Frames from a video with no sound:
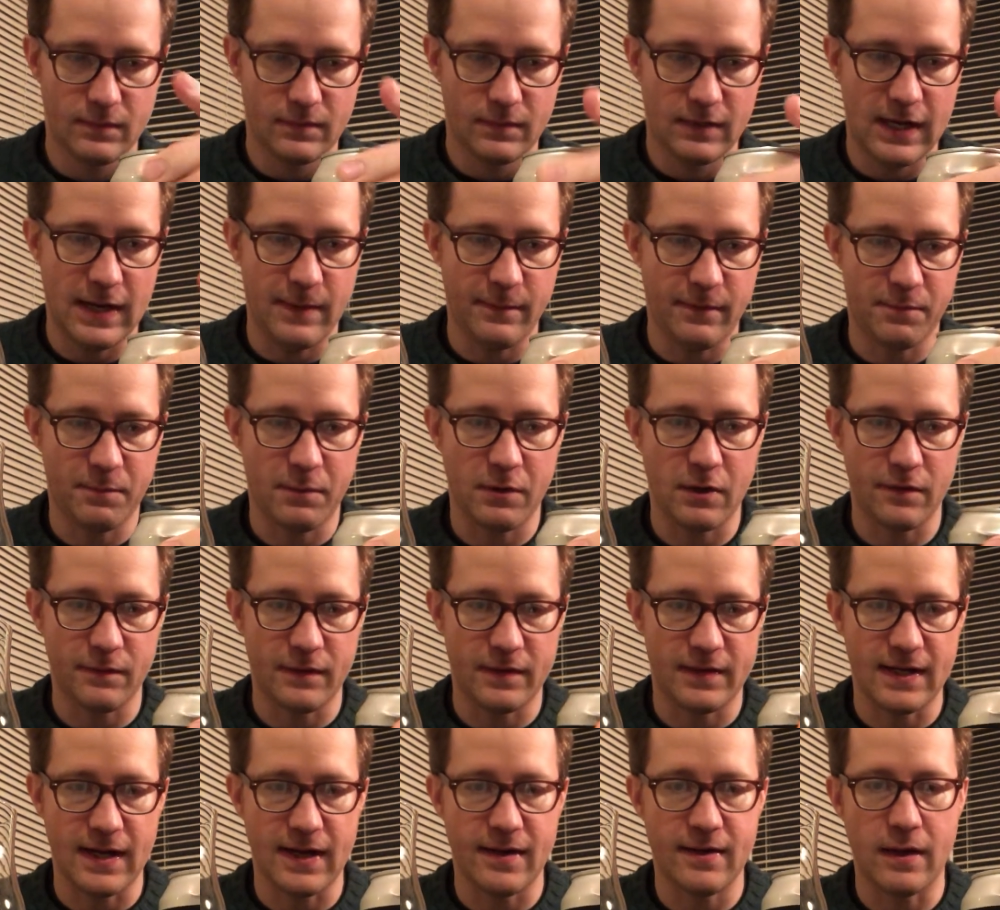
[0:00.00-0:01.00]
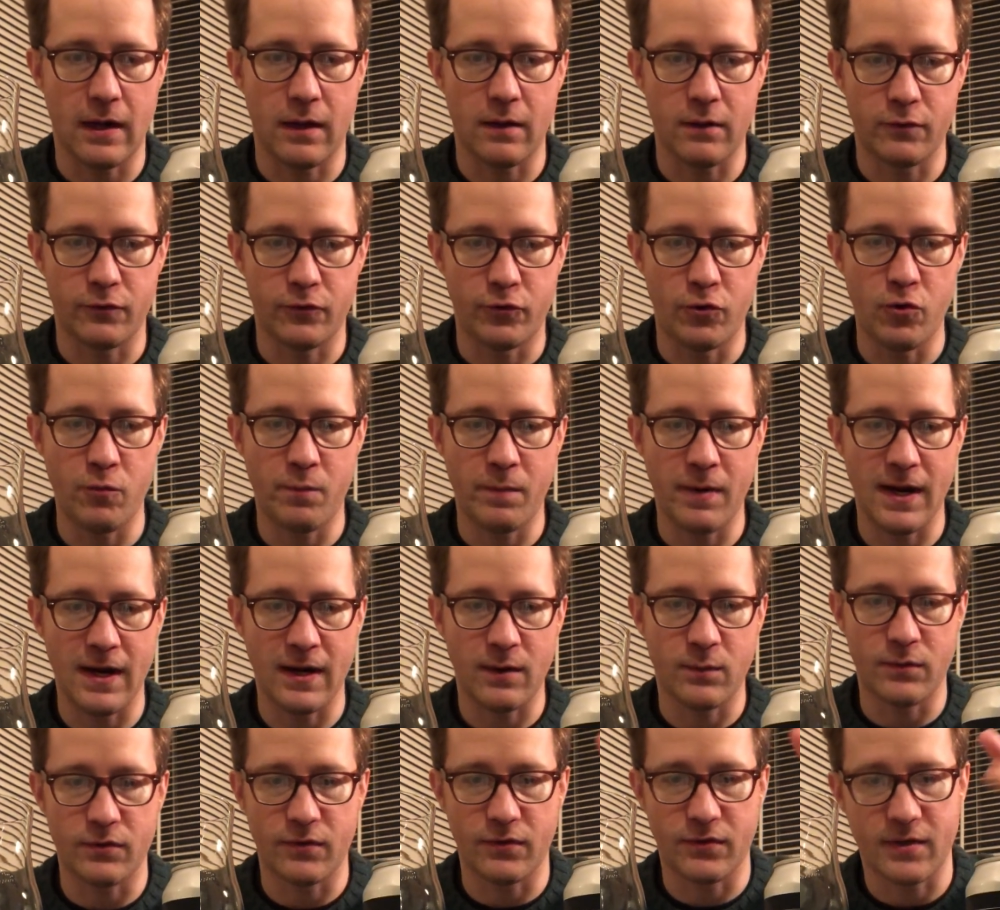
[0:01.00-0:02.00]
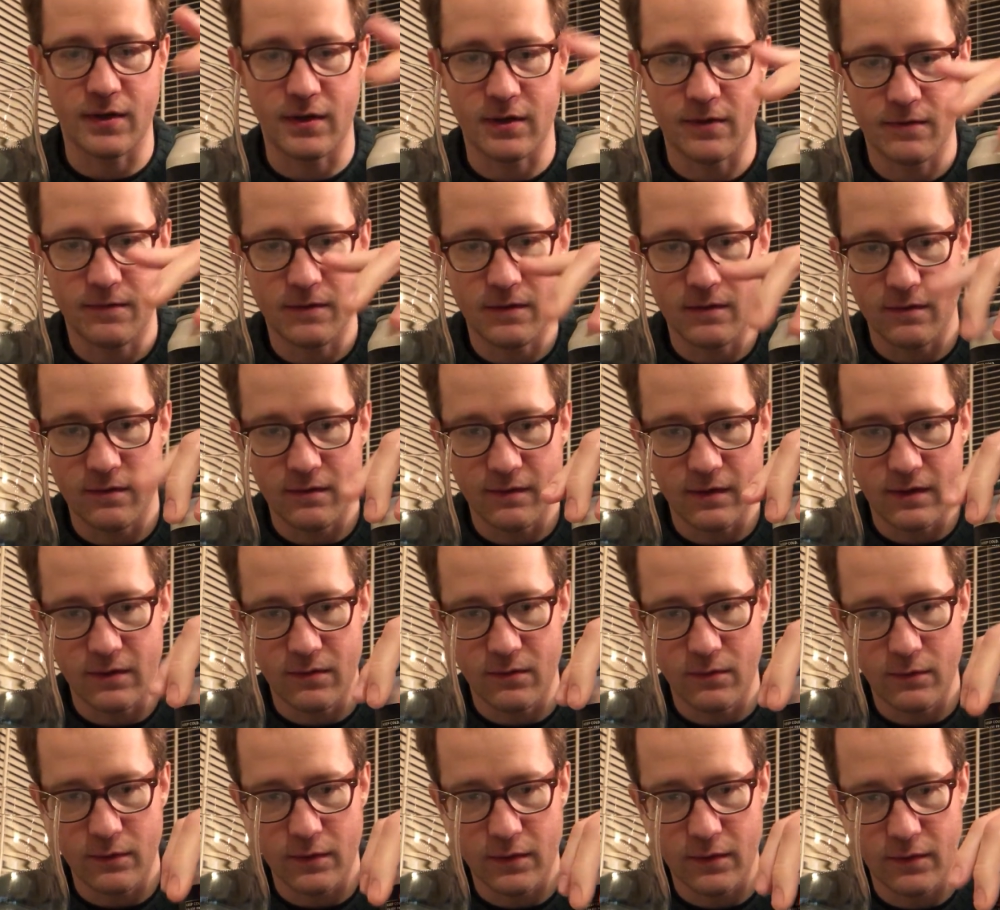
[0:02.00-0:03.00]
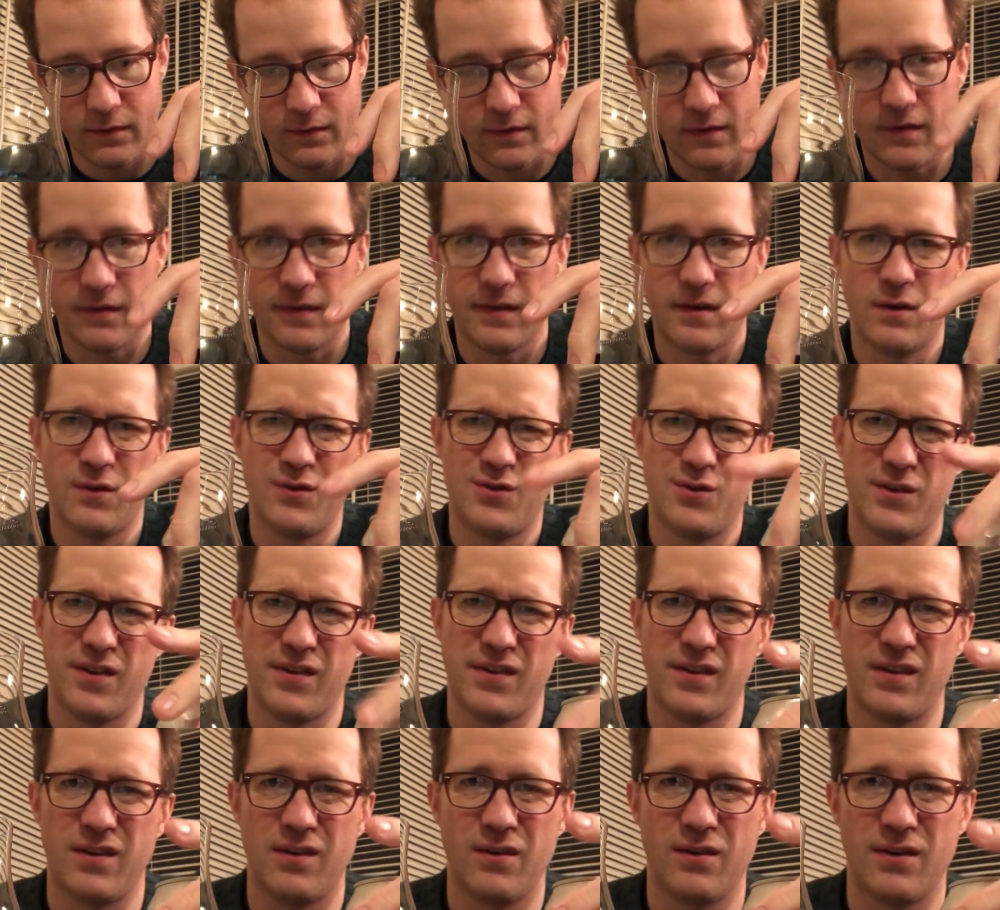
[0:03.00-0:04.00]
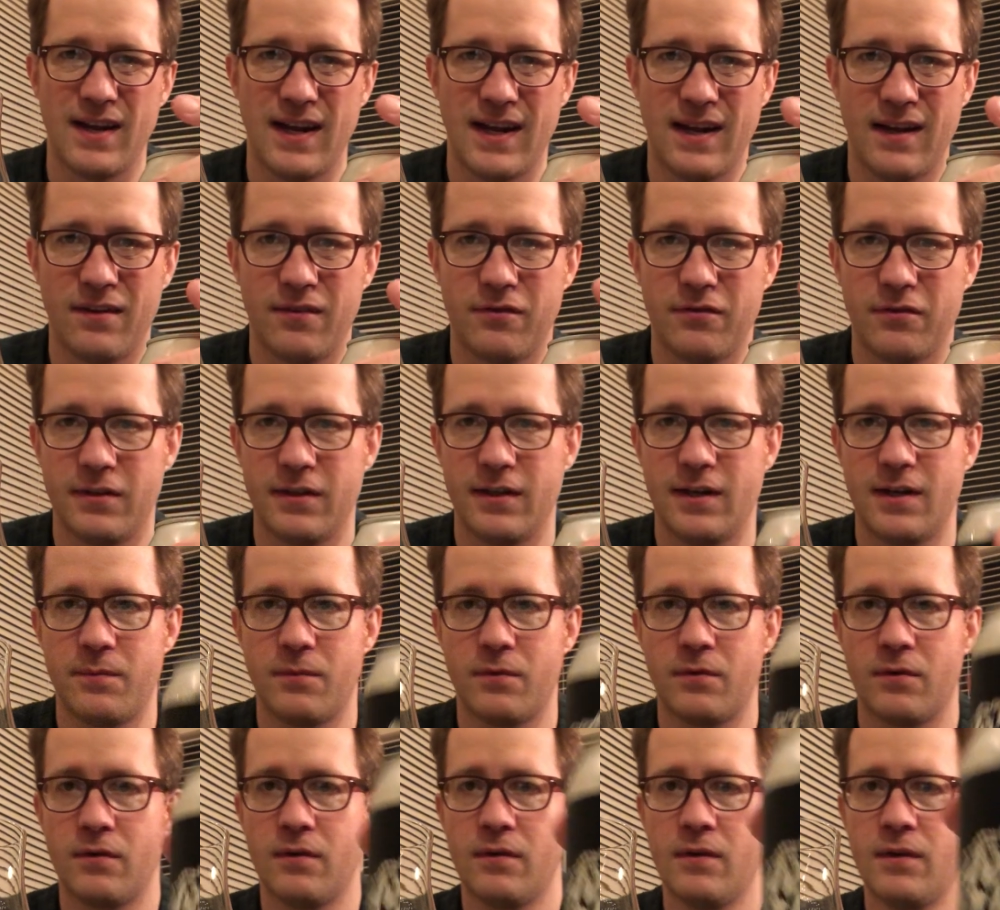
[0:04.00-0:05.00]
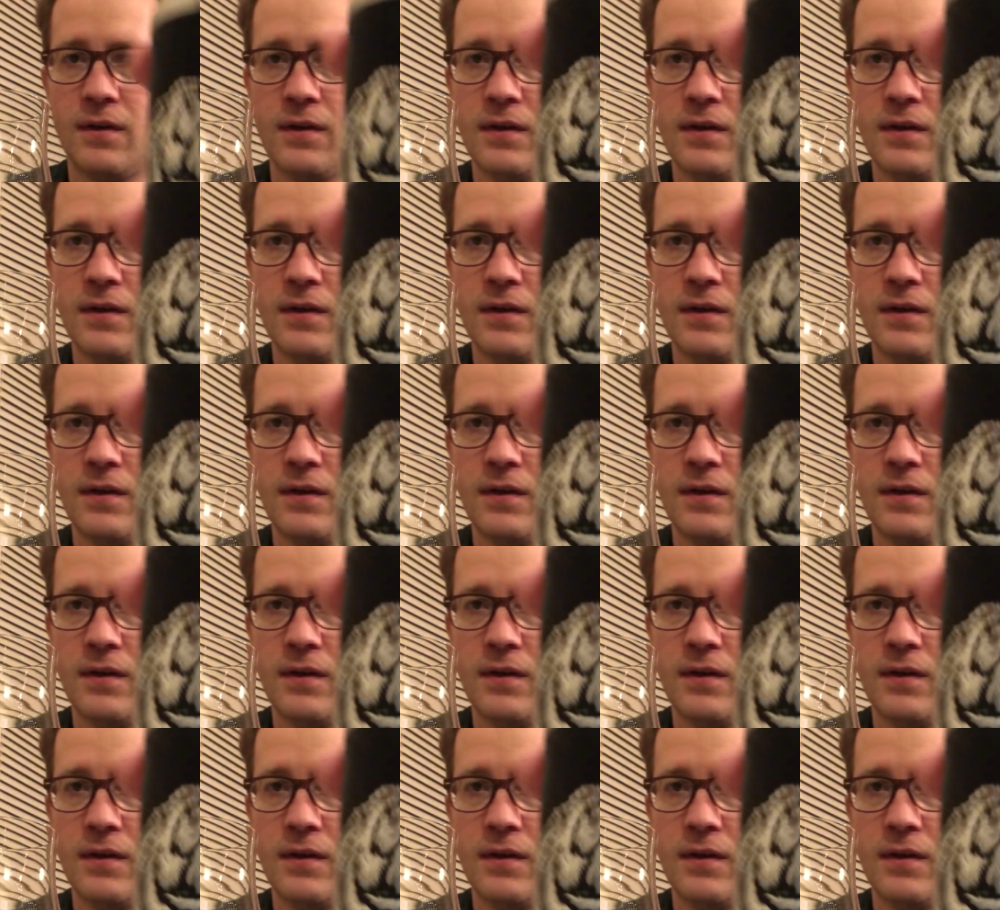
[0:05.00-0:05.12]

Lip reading: Came as part of a $10 two-pack, which is kind of fun when they do those because they don't do the single cans really anymore.